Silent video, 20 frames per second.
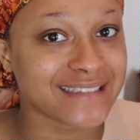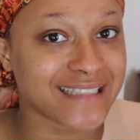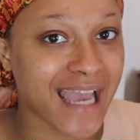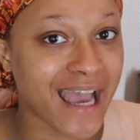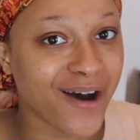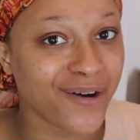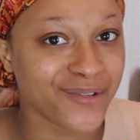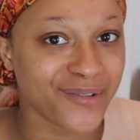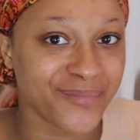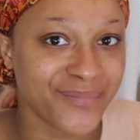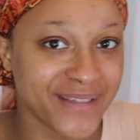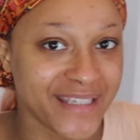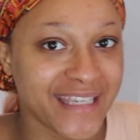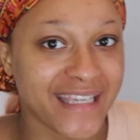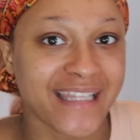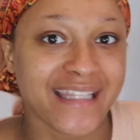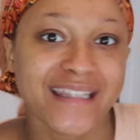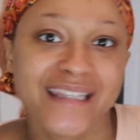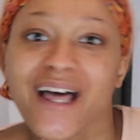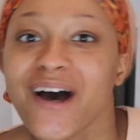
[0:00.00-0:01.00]
down
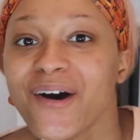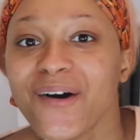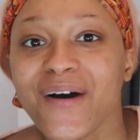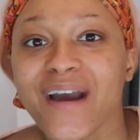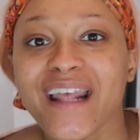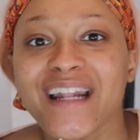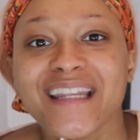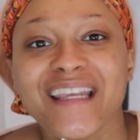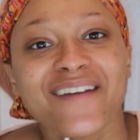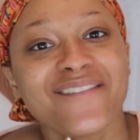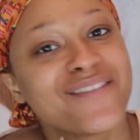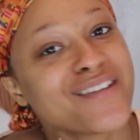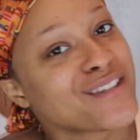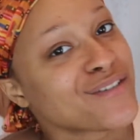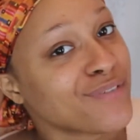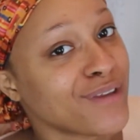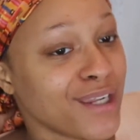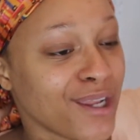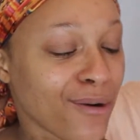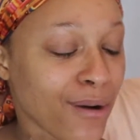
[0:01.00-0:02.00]
below, and give this
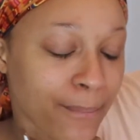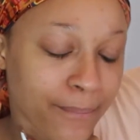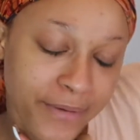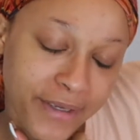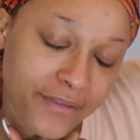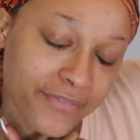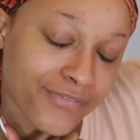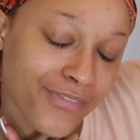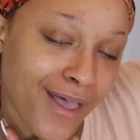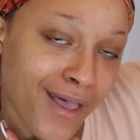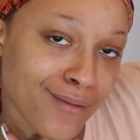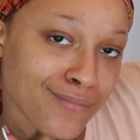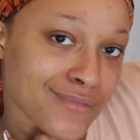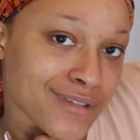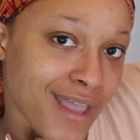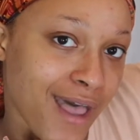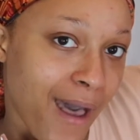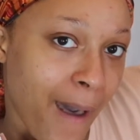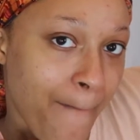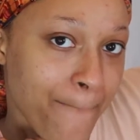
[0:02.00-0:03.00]
video a big
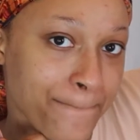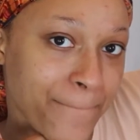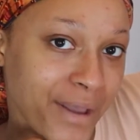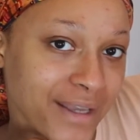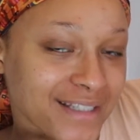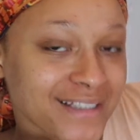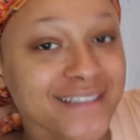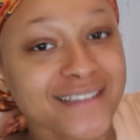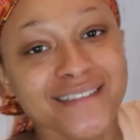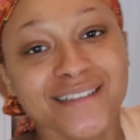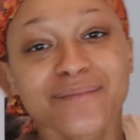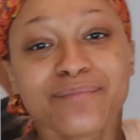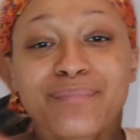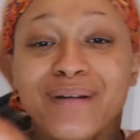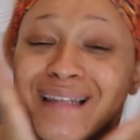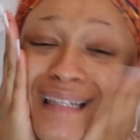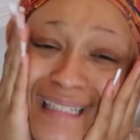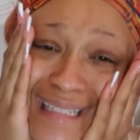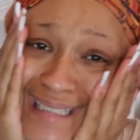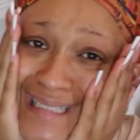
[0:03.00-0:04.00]
thumbs up,
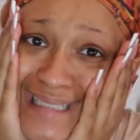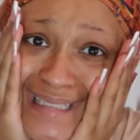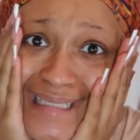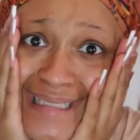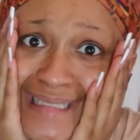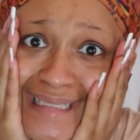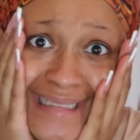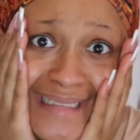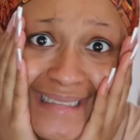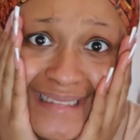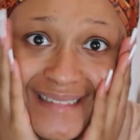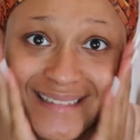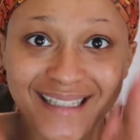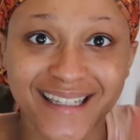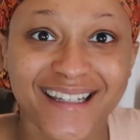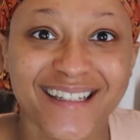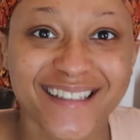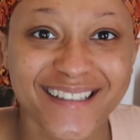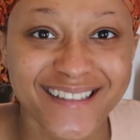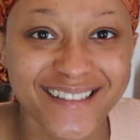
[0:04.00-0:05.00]
please.
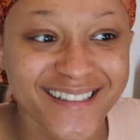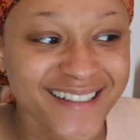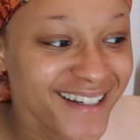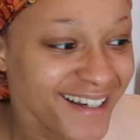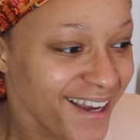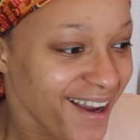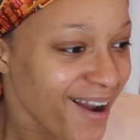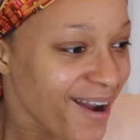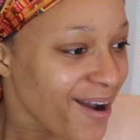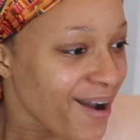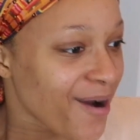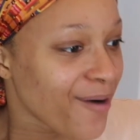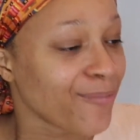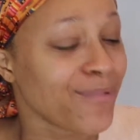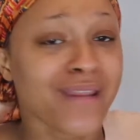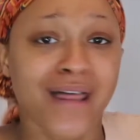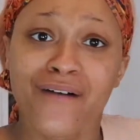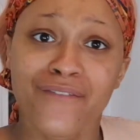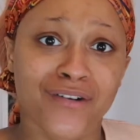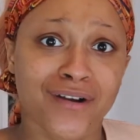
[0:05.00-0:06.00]

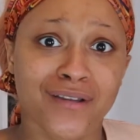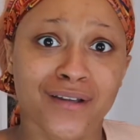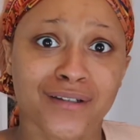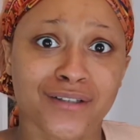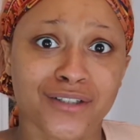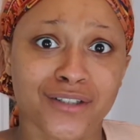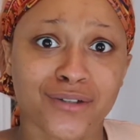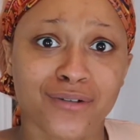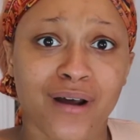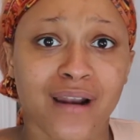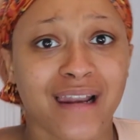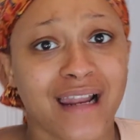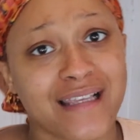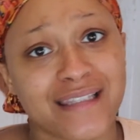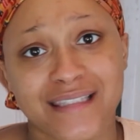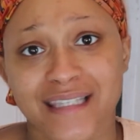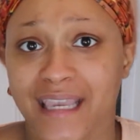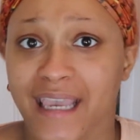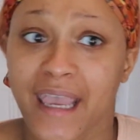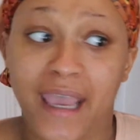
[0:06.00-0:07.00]
Without further ado,
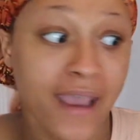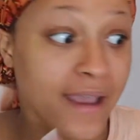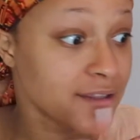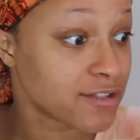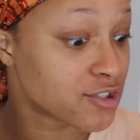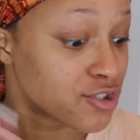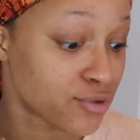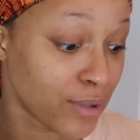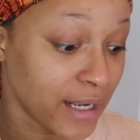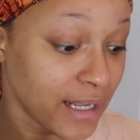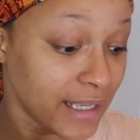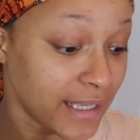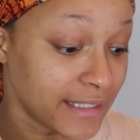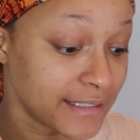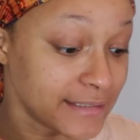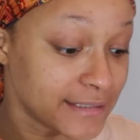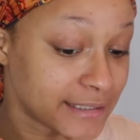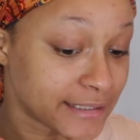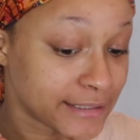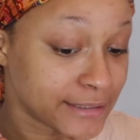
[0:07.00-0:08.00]
let's get straight
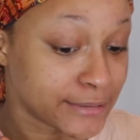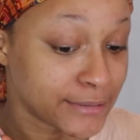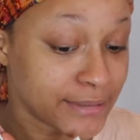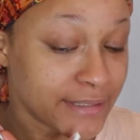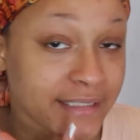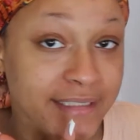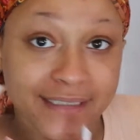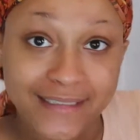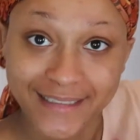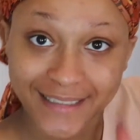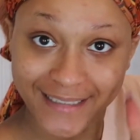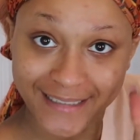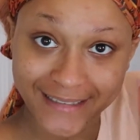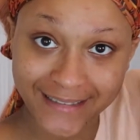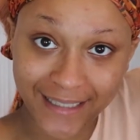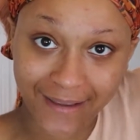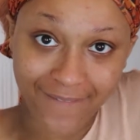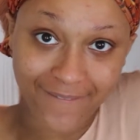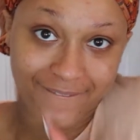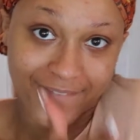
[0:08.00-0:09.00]
into
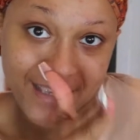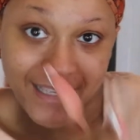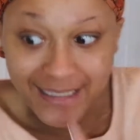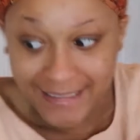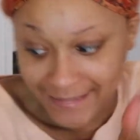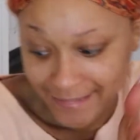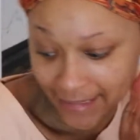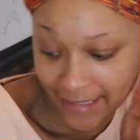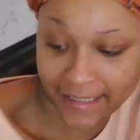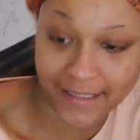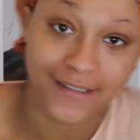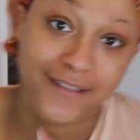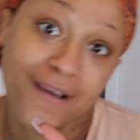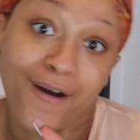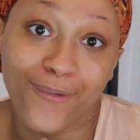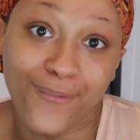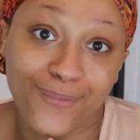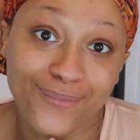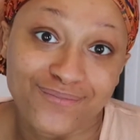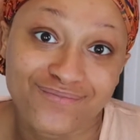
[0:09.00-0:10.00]
this
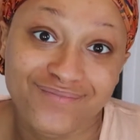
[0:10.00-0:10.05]
video.